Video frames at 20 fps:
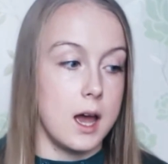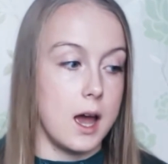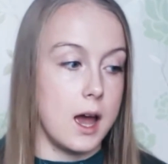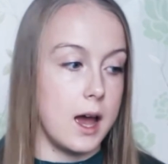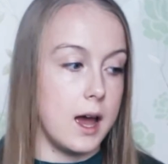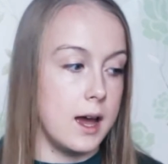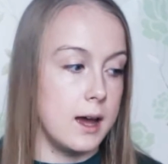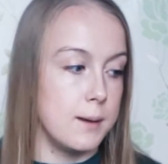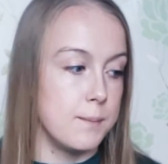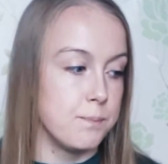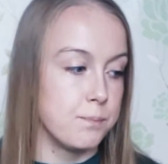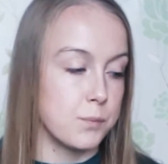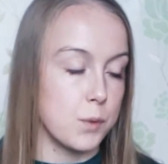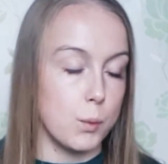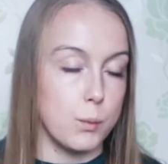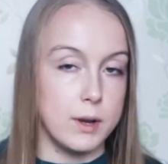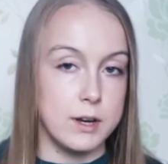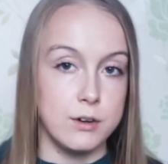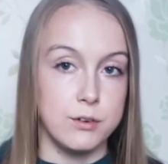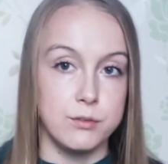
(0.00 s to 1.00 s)
Um,
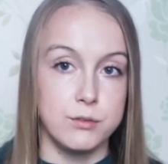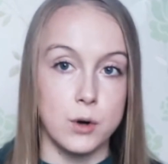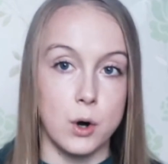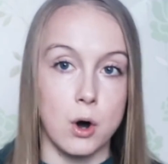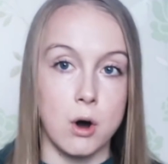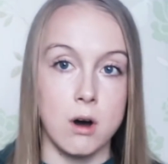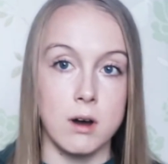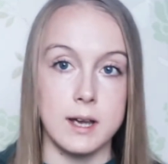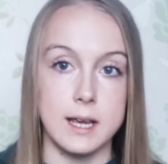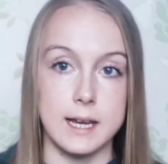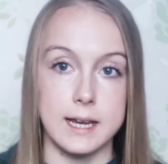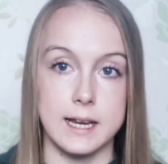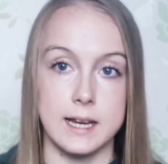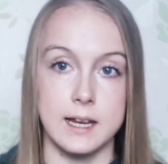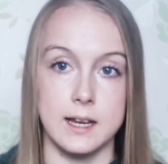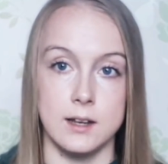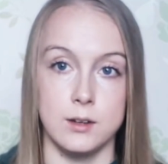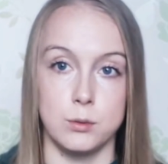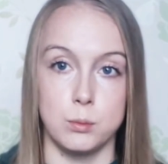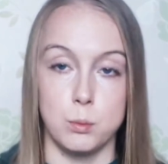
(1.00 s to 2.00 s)
when a four
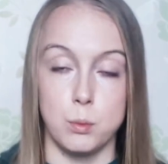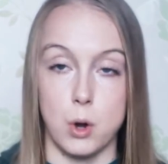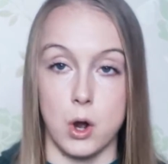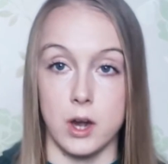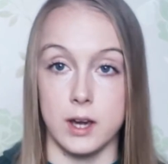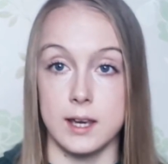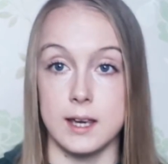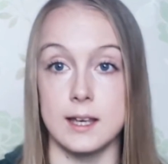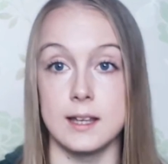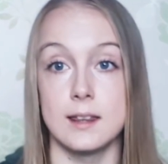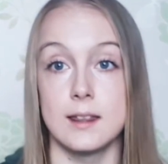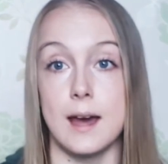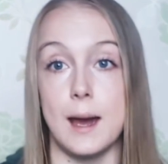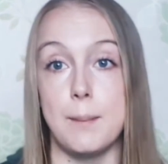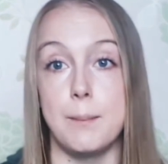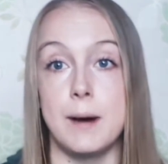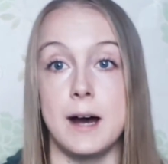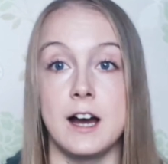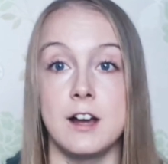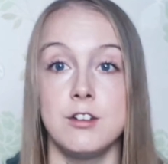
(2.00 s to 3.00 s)
is working their
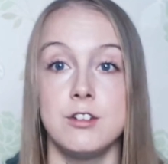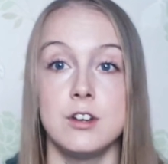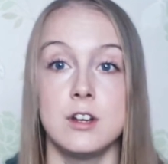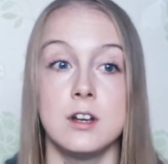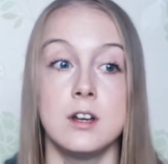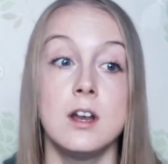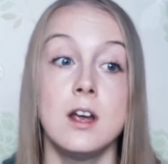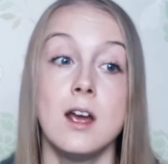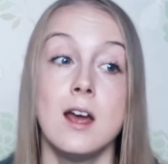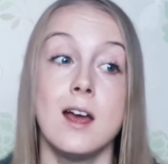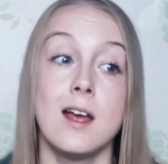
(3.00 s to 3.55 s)
passion,